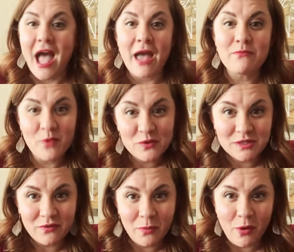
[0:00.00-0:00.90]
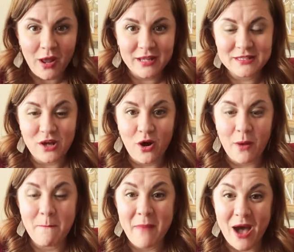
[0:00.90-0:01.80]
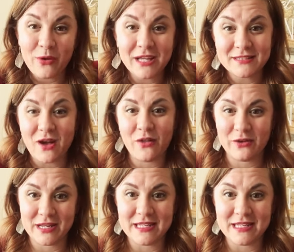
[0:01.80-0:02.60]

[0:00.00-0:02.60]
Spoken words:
And most of our products are about $1